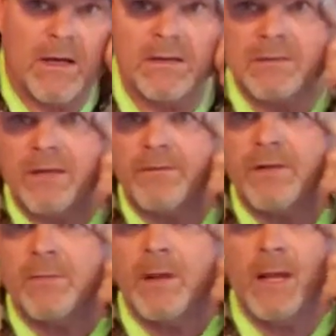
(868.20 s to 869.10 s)
ton of stuff
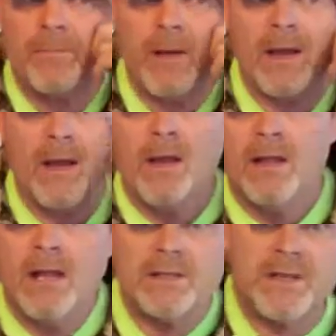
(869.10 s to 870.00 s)
in the backpack.
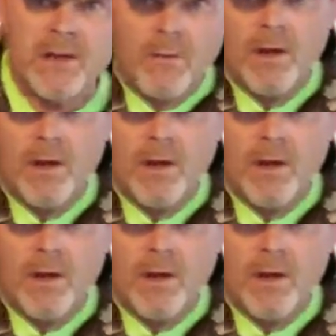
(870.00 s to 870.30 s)
Last thing you